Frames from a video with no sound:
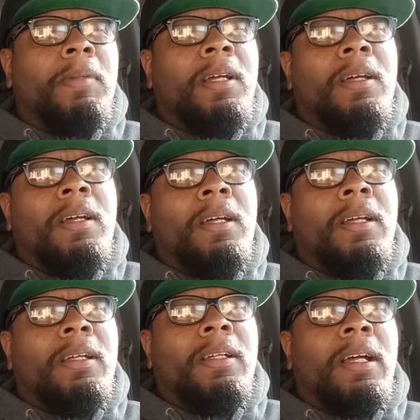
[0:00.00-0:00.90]

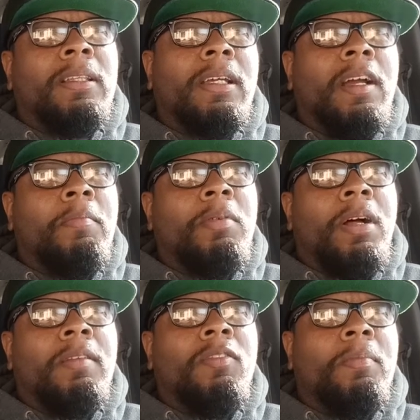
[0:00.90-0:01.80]
I think I
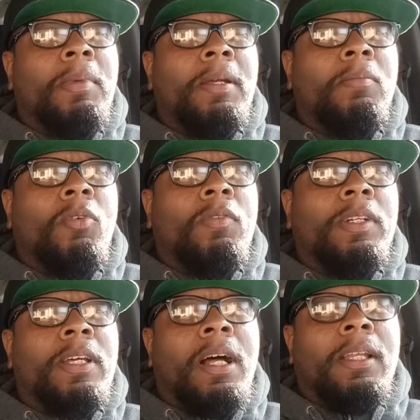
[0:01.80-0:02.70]
probably will make more
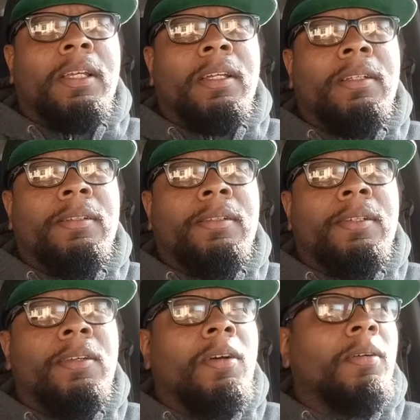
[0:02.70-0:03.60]
with Dolly,
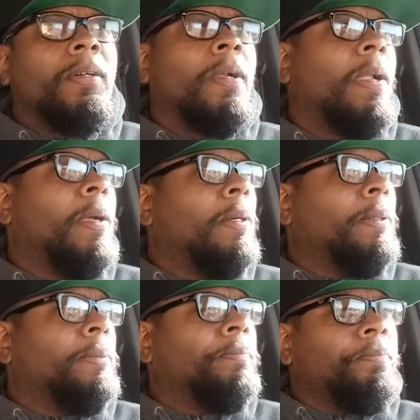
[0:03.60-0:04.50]
From
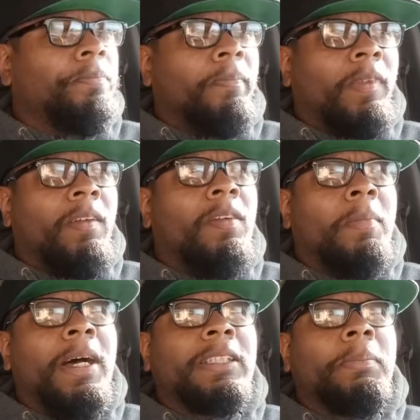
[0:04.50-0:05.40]

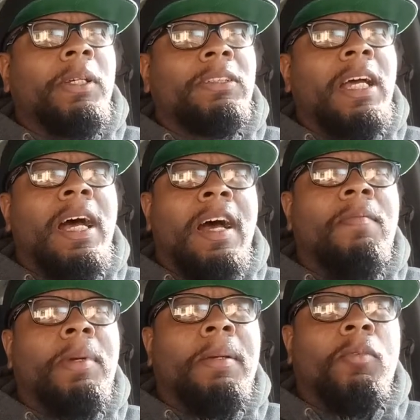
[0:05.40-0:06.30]
my experience,
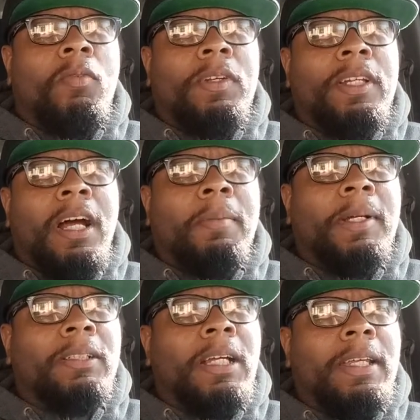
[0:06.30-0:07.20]
I've made more with Dolly
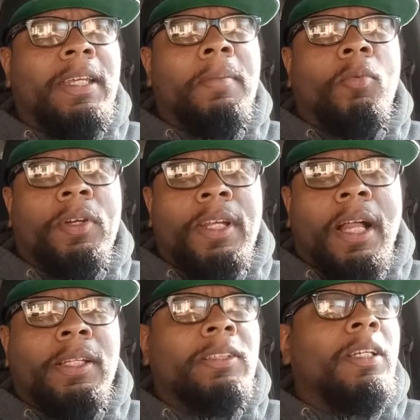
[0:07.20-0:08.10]
because I get more
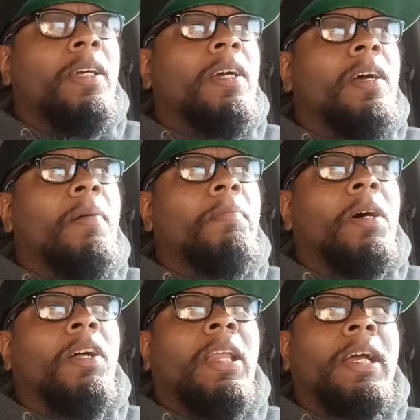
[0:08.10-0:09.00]
Dollies.
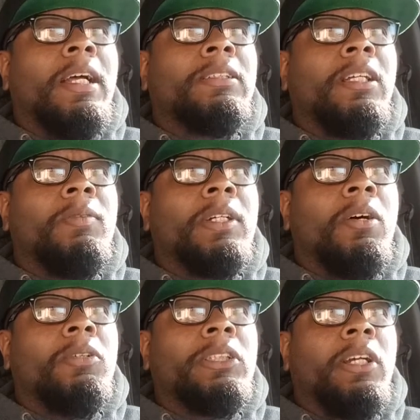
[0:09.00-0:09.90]
But like I said, with
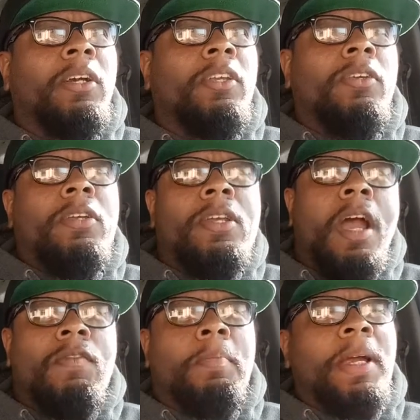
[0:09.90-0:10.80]
Goshare, you
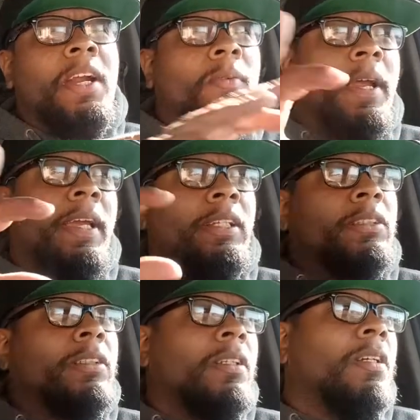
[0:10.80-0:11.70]
have a pay
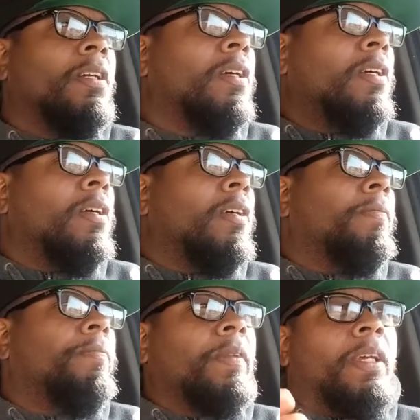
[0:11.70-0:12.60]
range.
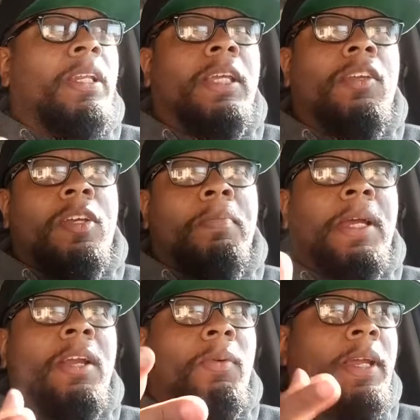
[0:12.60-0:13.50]
It'll give you a
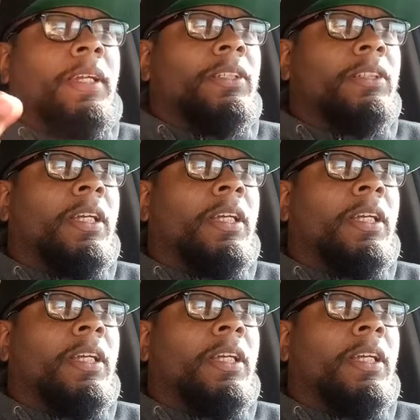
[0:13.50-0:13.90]
pay range.